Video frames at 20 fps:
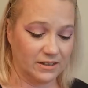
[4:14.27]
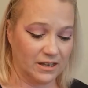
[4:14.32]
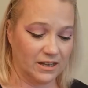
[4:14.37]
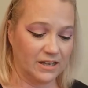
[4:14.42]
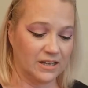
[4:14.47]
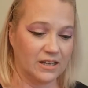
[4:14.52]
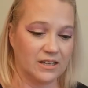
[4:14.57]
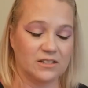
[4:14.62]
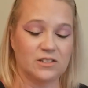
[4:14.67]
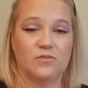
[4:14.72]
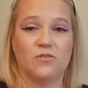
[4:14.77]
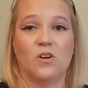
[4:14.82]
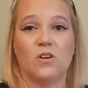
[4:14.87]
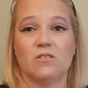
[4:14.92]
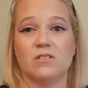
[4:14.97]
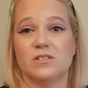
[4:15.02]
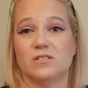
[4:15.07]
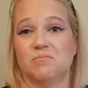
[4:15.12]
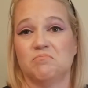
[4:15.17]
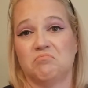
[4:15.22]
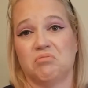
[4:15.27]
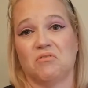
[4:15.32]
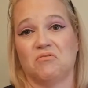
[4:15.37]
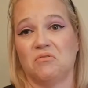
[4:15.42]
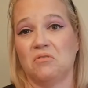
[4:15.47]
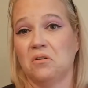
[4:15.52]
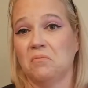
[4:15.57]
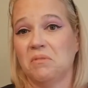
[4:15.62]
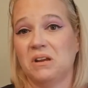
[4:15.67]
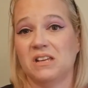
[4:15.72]
As far as
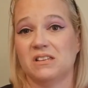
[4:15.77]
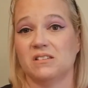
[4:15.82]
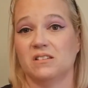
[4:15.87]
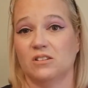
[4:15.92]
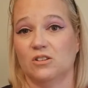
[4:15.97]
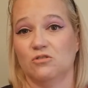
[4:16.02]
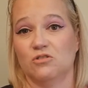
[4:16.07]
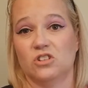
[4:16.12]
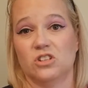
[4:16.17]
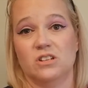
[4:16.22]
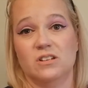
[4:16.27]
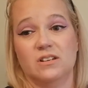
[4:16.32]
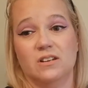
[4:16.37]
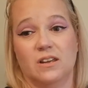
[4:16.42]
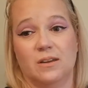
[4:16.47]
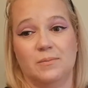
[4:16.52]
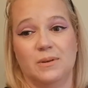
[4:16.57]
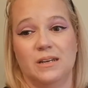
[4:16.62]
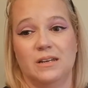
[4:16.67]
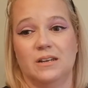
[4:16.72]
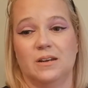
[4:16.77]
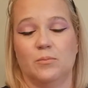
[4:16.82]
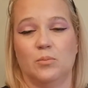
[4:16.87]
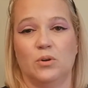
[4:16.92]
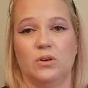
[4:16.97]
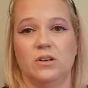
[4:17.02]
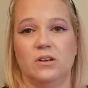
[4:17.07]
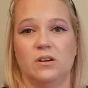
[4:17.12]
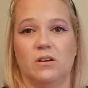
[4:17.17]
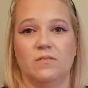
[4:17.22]
performing as a lotion, I mean, I
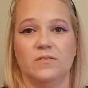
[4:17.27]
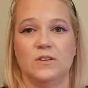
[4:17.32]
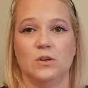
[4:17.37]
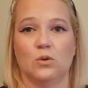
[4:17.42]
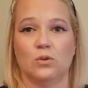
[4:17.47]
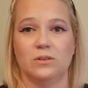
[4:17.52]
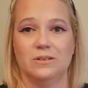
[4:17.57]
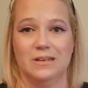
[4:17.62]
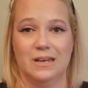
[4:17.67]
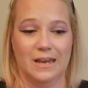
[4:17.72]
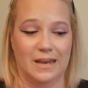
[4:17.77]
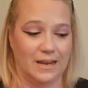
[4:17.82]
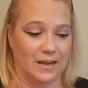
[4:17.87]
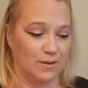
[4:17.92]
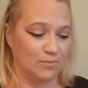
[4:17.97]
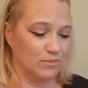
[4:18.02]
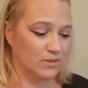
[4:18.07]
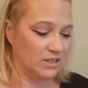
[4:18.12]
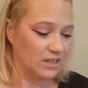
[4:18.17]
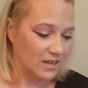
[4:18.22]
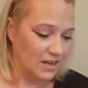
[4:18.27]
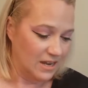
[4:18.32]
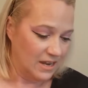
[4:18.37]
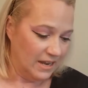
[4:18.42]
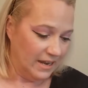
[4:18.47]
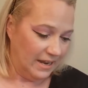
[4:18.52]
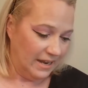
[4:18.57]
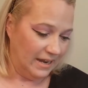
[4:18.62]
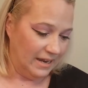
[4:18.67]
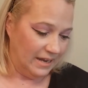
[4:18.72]
put it on the old gams
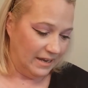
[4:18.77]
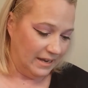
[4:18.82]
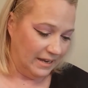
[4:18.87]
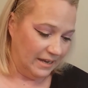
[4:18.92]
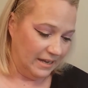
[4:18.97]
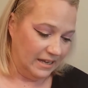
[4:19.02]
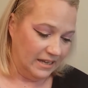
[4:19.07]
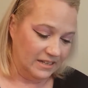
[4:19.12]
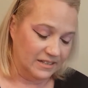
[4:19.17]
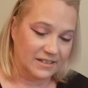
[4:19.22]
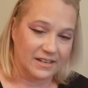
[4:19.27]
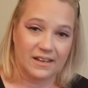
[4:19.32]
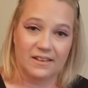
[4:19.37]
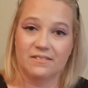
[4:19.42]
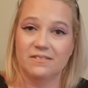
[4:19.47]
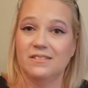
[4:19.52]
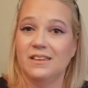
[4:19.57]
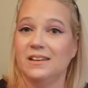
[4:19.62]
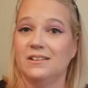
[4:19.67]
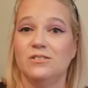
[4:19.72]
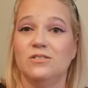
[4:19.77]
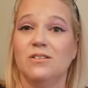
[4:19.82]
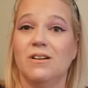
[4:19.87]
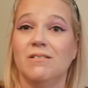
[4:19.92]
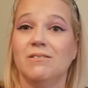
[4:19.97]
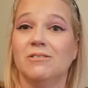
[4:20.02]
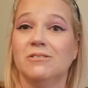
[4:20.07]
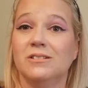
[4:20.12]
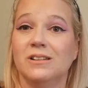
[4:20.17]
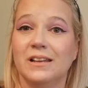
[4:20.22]
and they do
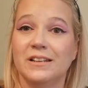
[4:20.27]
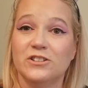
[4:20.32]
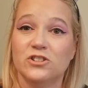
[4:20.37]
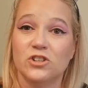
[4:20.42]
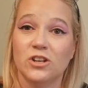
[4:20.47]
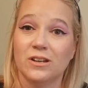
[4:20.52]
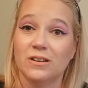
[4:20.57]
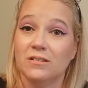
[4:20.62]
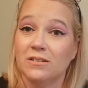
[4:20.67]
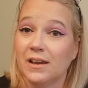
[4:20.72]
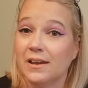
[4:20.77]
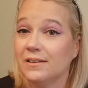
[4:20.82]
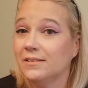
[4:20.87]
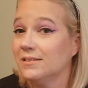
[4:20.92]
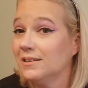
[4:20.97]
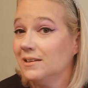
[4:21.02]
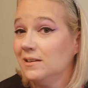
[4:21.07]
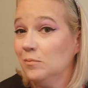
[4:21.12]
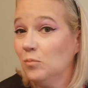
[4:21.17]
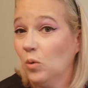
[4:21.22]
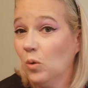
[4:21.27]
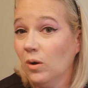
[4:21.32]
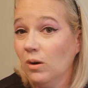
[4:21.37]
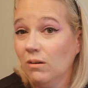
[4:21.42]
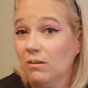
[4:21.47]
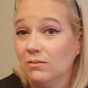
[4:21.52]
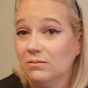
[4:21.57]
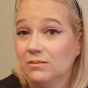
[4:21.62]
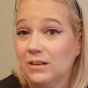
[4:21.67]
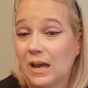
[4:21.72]
not look like chicken legs
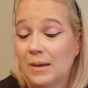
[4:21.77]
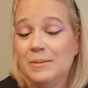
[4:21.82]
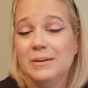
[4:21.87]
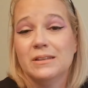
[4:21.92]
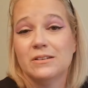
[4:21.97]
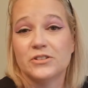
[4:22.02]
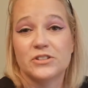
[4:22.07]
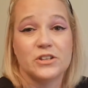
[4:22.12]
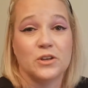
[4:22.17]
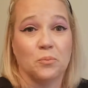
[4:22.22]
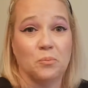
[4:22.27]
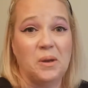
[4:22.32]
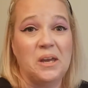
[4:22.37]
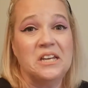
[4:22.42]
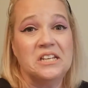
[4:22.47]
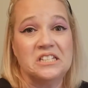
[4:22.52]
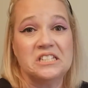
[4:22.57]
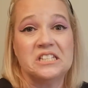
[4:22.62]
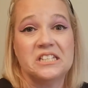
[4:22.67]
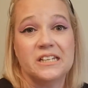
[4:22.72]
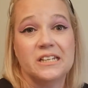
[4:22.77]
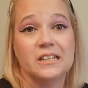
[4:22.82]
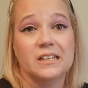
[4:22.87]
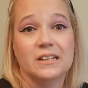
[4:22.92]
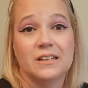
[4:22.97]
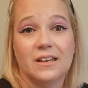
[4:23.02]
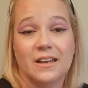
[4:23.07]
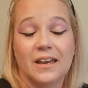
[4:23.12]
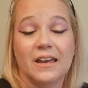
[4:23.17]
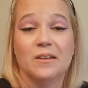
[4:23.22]
anymore. I mean, they're still pasty
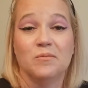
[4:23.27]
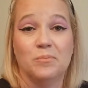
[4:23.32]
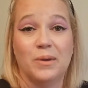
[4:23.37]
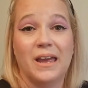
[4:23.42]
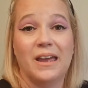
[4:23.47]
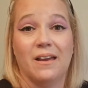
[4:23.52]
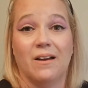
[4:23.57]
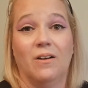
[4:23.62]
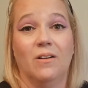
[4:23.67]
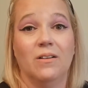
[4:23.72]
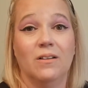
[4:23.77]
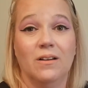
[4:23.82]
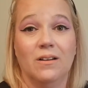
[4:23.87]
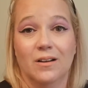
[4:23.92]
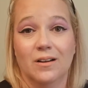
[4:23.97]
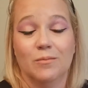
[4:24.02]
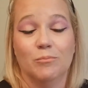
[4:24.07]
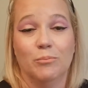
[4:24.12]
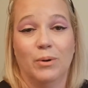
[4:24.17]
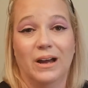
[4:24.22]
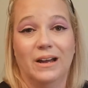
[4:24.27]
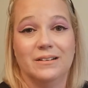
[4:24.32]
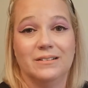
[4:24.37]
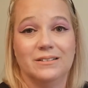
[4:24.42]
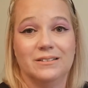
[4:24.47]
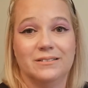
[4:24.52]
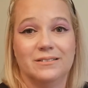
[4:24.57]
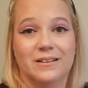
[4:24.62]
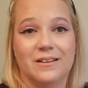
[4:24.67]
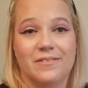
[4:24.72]
and pale,
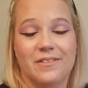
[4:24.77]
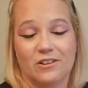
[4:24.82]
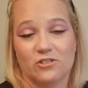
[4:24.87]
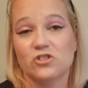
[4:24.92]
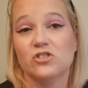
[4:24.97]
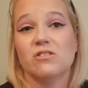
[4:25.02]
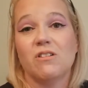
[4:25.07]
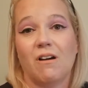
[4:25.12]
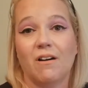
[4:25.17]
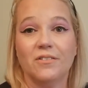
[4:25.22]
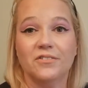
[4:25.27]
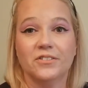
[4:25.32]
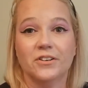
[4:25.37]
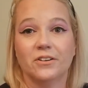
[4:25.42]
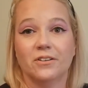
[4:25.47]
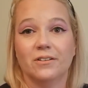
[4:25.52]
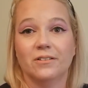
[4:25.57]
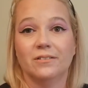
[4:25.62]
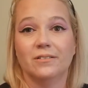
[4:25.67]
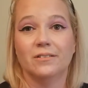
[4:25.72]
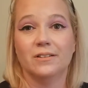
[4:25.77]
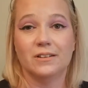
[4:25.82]
but they're softer.